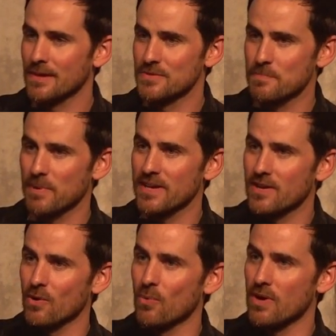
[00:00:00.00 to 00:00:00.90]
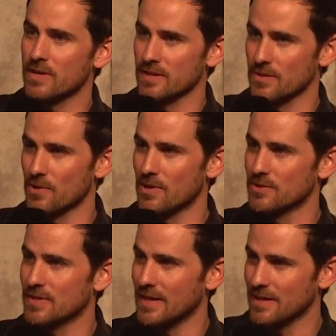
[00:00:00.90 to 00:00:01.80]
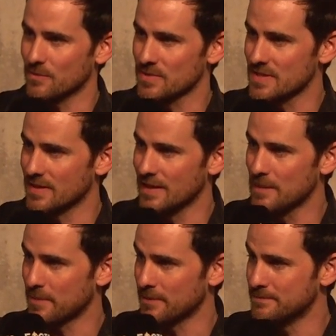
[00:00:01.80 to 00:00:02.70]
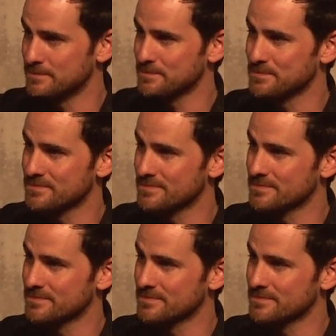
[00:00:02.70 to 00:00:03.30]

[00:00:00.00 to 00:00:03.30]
It was a play called Walking the Road, and it was in Ypres.